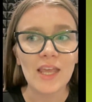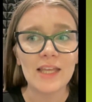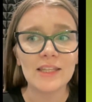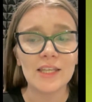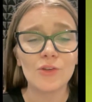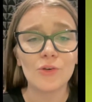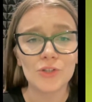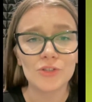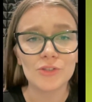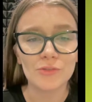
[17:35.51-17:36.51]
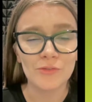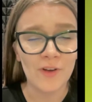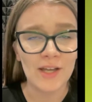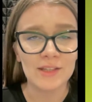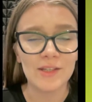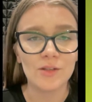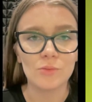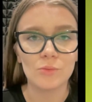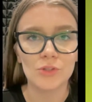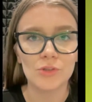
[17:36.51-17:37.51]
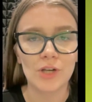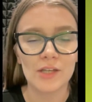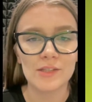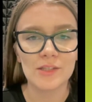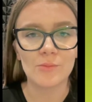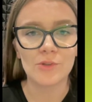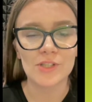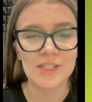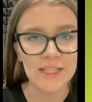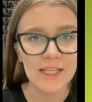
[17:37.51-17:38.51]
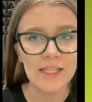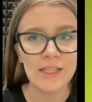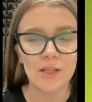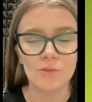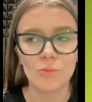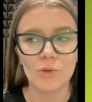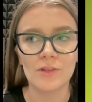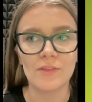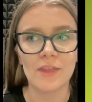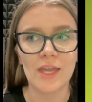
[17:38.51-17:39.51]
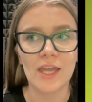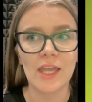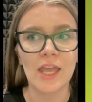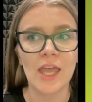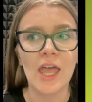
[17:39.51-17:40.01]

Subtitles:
And in order to find out what your customers need and what they